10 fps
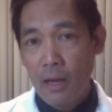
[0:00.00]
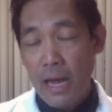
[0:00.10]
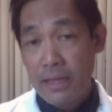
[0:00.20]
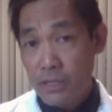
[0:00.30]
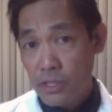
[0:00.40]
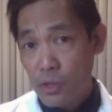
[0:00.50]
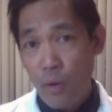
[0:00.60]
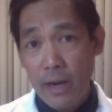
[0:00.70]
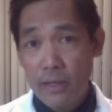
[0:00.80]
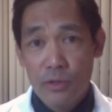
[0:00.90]
And this is
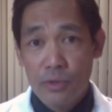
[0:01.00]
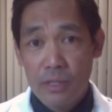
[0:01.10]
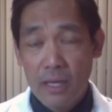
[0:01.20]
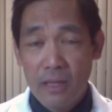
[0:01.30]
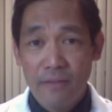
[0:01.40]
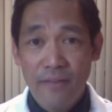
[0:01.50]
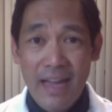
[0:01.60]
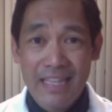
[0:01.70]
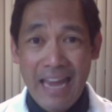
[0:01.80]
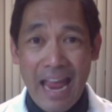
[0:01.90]
quite interesting in the
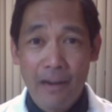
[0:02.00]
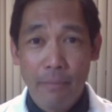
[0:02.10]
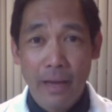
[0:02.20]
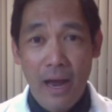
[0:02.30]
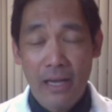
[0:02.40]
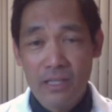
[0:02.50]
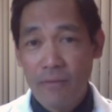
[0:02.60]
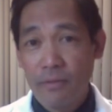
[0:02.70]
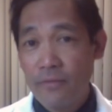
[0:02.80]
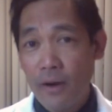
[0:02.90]
fact that antibiotics
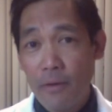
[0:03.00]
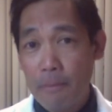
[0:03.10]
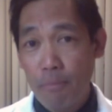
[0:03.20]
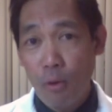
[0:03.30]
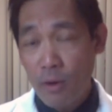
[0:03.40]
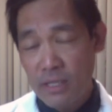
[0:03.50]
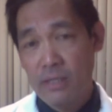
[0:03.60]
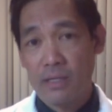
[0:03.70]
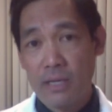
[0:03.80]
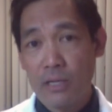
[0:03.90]
have a very poor
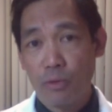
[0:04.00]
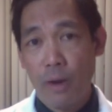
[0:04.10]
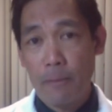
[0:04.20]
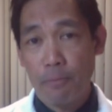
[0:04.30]
success rate,